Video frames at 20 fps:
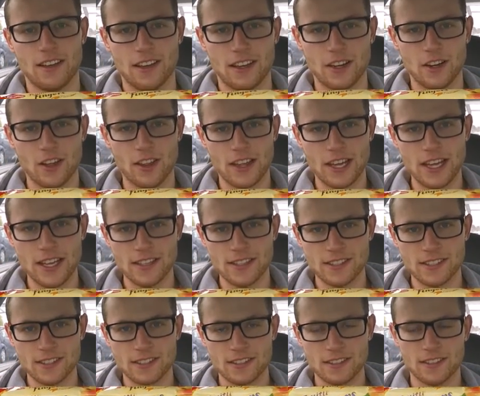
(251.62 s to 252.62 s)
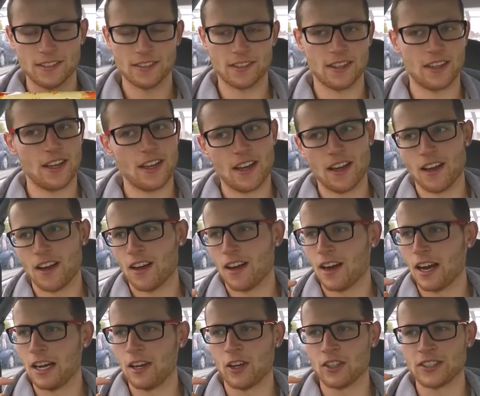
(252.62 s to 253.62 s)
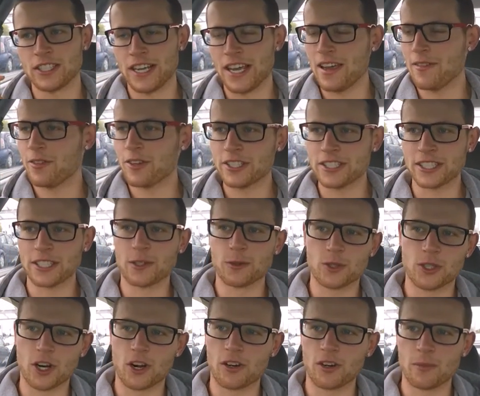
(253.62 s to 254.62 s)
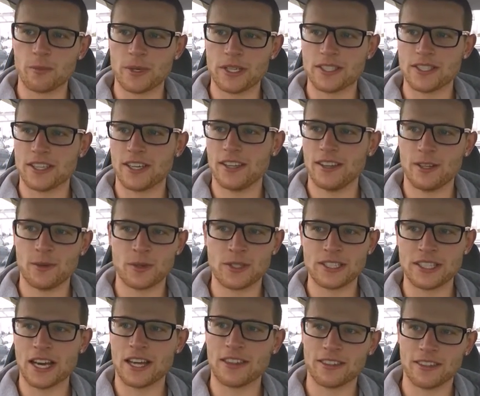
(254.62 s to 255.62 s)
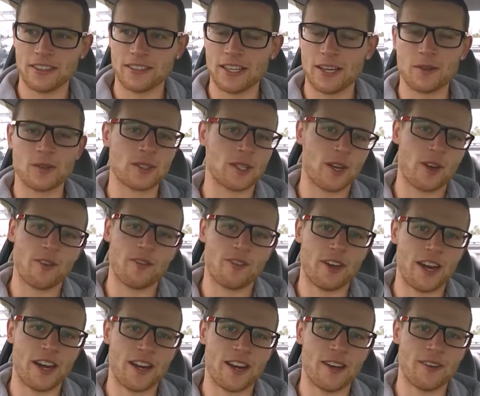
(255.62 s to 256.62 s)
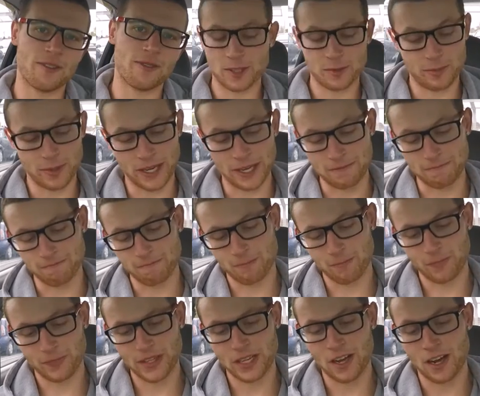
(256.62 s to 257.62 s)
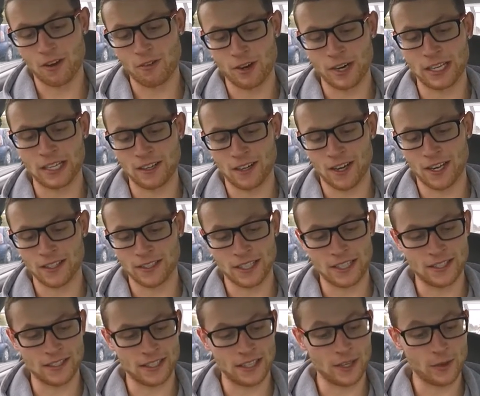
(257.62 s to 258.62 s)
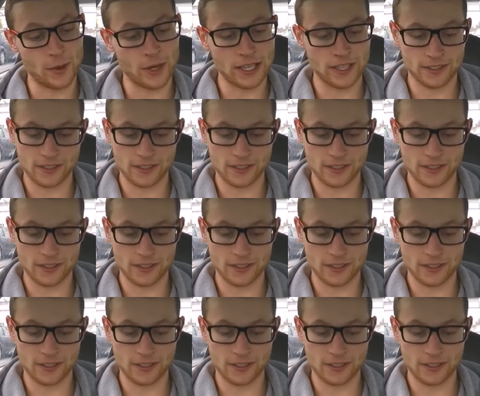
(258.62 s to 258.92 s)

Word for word: I got these. I looked at every single chocolate biscuit. There was nothing that was low fat enough, but I really like these anyway.